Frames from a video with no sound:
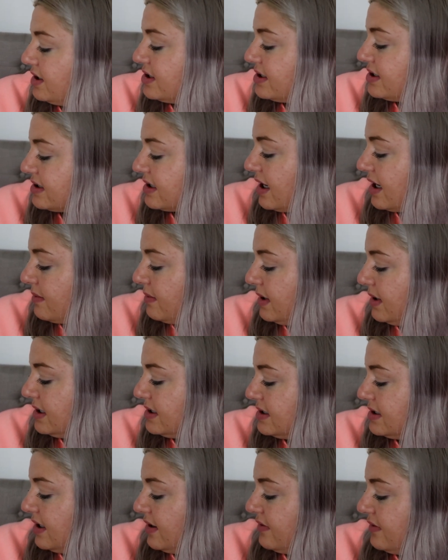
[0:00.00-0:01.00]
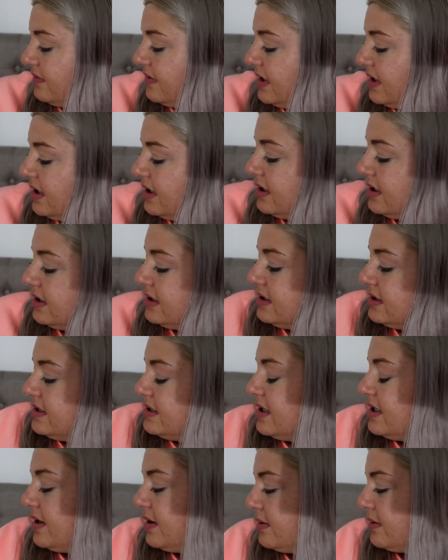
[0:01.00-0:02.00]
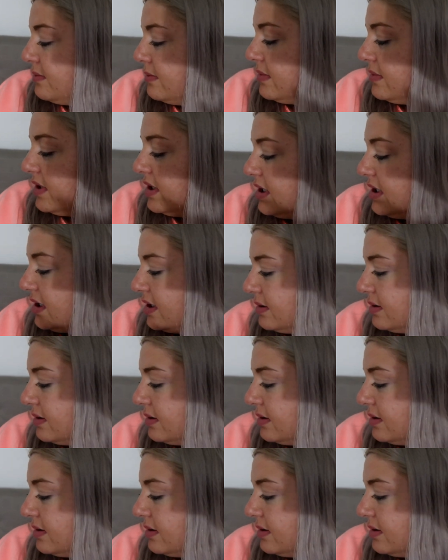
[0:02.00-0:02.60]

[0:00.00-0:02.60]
I just got myself some